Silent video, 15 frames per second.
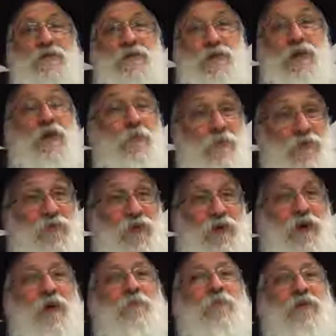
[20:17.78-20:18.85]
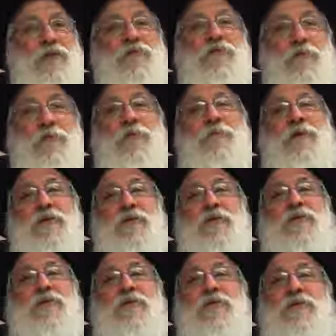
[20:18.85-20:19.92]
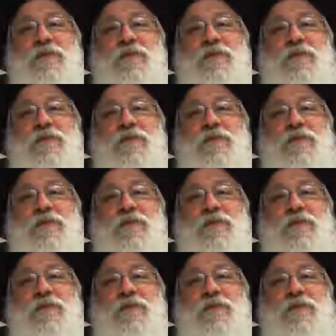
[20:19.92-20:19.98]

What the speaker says: you know, it was unbelievable miracle.